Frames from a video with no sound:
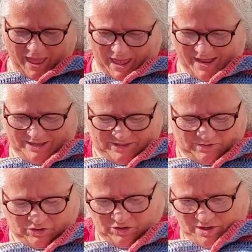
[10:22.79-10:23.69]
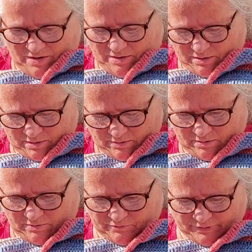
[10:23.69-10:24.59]
it's not
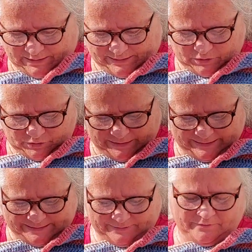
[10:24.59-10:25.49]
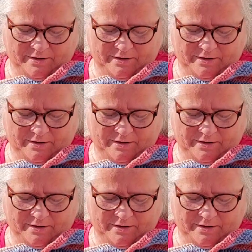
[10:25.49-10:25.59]
really cohesive,